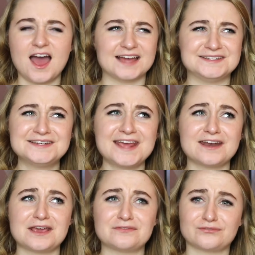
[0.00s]
I did
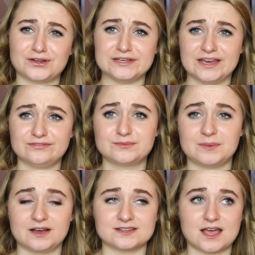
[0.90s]
get a free gift
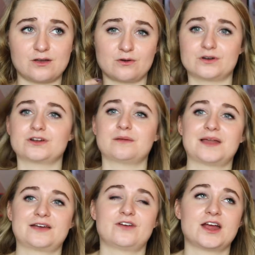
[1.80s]
because I ordered on
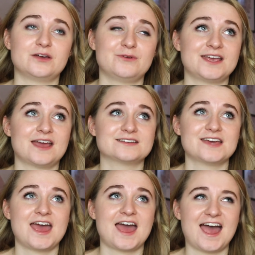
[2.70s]
Black Friday weekend
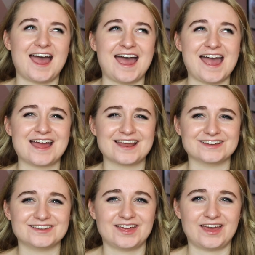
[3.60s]

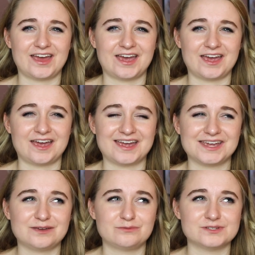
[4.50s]
and uh,
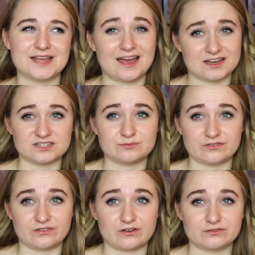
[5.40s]
it was a hand
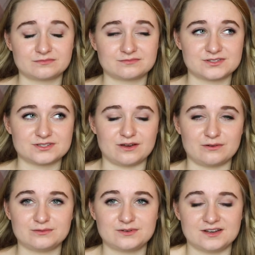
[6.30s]
mirror.
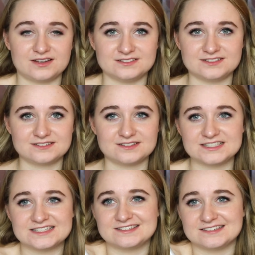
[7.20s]
So it's
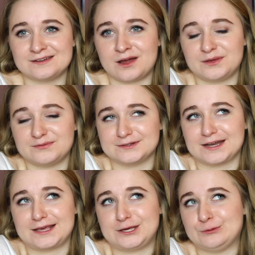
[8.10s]
it's not even
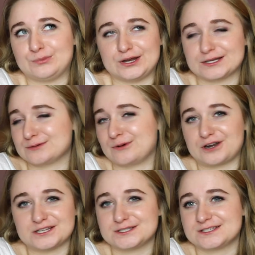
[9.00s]
like cute printed
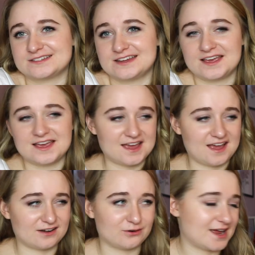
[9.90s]
one. It's just,
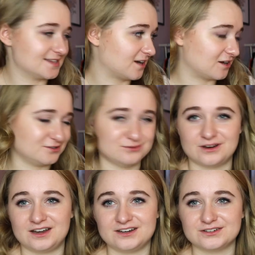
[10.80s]
I know it has a cartoon
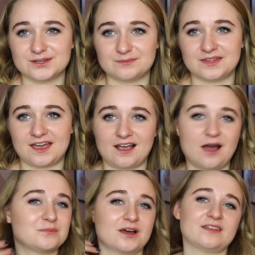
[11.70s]
on it or something.
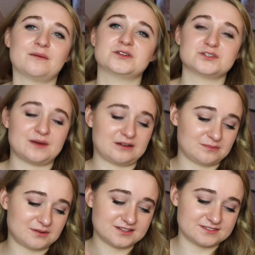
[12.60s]
I'm not that much about
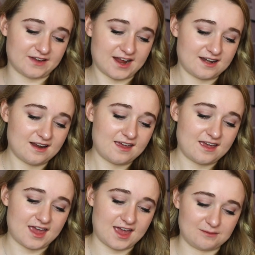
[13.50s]
it, but it's fine.
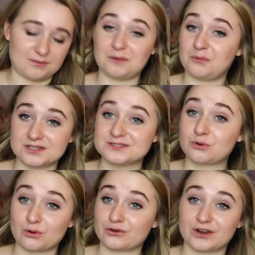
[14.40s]
Um,
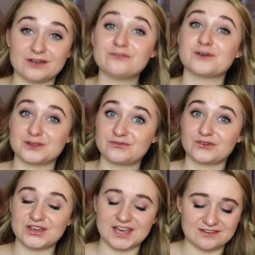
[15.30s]
wasn't ordering it for the
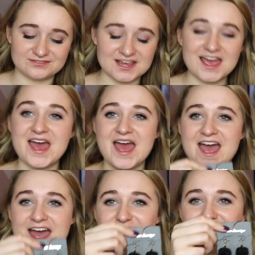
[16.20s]
free gift.
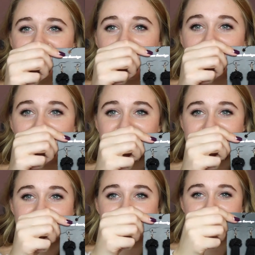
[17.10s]
Um, but I got
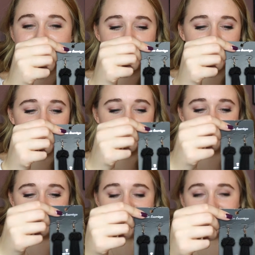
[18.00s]
these super
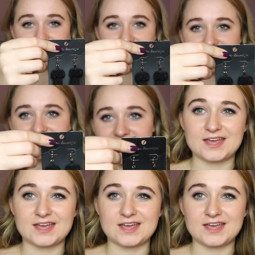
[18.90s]
cute earrings.